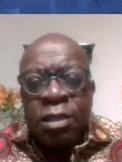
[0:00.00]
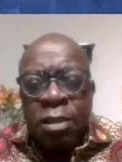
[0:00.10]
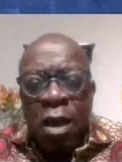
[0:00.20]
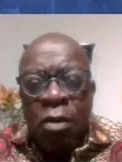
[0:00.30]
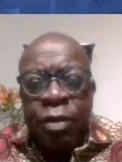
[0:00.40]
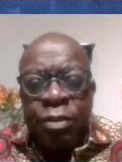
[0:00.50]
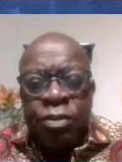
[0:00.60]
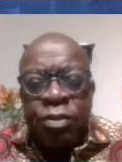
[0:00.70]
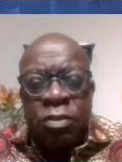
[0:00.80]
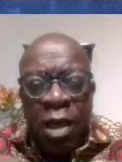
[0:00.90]

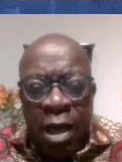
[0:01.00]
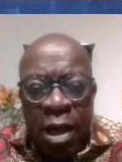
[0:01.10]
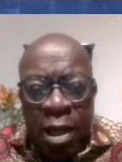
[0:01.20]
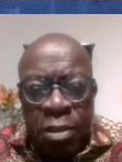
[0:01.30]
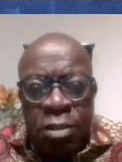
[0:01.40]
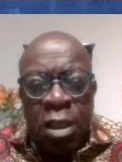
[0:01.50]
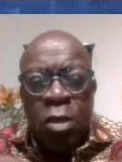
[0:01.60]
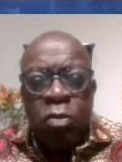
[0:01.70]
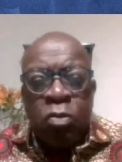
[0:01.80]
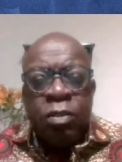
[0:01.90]
encouraged to act
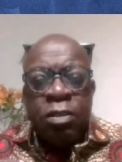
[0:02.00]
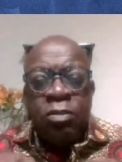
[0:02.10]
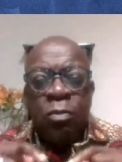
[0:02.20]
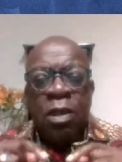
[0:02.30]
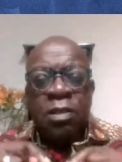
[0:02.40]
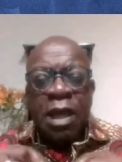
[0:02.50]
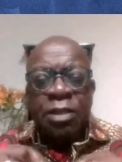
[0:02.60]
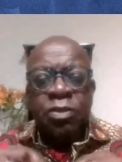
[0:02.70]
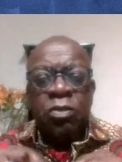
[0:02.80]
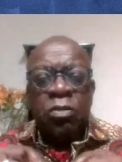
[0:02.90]
according to our
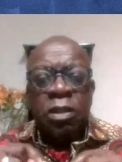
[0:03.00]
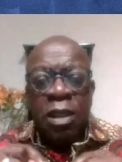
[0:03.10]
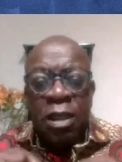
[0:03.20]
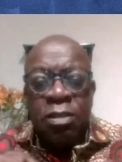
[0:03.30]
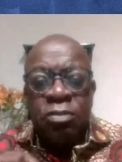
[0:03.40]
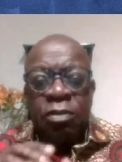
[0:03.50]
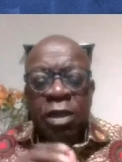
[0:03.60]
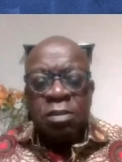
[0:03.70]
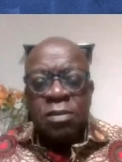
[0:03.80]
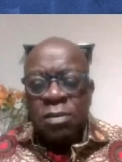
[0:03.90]
national
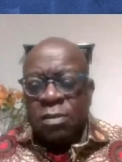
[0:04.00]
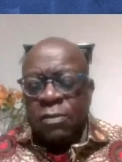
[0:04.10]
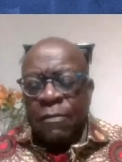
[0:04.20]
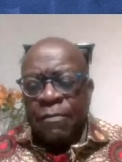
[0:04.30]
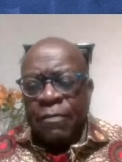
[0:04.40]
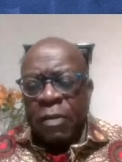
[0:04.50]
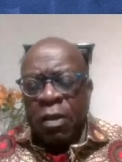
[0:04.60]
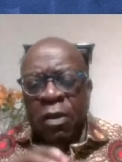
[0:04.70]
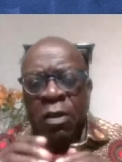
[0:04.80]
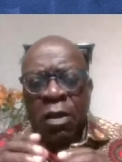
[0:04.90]
interests.
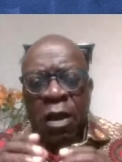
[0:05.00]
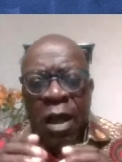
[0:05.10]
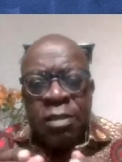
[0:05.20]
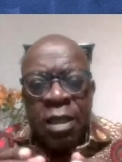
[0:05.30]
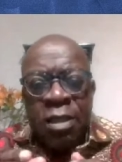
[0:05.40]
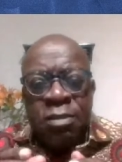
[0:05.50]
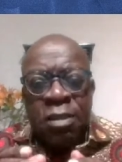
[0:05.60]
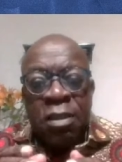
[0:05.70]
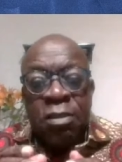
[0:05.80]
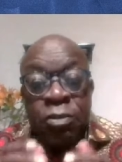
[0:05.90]
And yet,
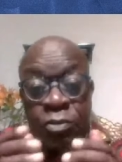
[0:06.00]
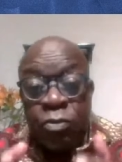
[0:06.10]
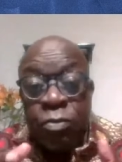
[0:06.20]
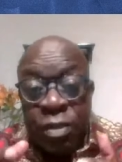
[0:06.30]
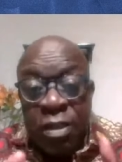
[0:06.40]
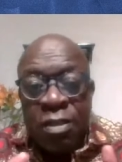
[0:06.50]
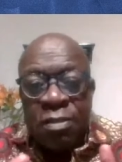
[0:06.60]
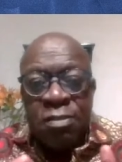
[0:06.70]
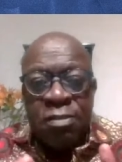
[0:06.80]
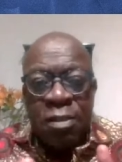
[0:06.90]
the truth
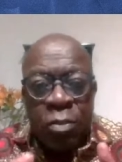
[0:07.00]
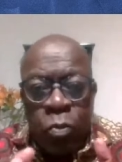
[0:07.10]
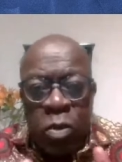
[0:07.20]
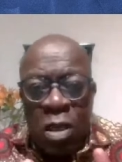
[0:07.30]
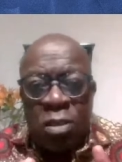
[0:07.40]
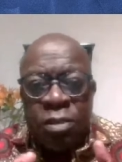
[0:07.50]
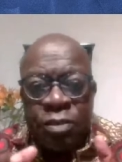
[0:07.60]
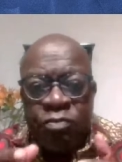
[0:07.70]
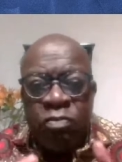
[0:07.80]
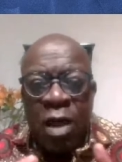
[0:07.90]
is, the world
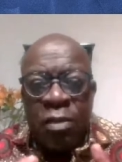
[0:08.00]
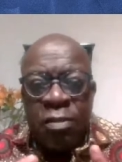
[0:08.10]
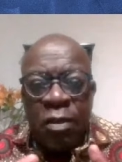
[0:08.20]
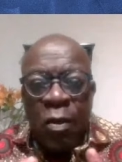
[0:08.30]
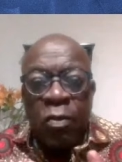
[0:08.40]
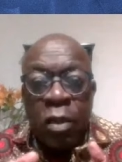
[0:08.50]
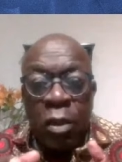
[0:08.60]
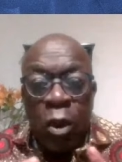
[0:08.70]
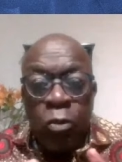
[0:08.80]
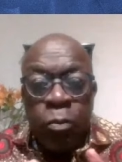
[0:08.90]
is run on a
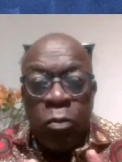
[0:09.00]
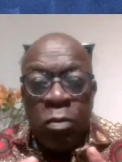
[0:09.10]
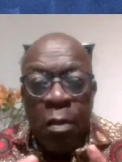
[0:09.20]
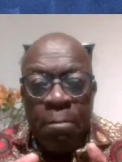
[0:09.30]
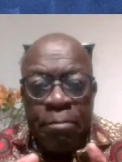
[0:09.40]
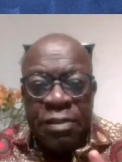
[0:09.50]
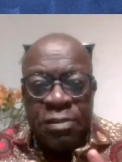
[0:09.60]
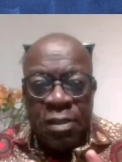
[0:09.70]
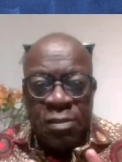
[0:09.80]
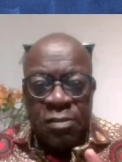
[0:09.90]
global
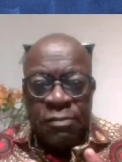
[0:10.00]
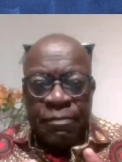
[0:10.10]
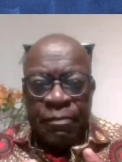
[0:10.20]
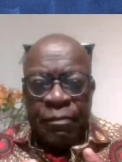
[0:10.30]
basis.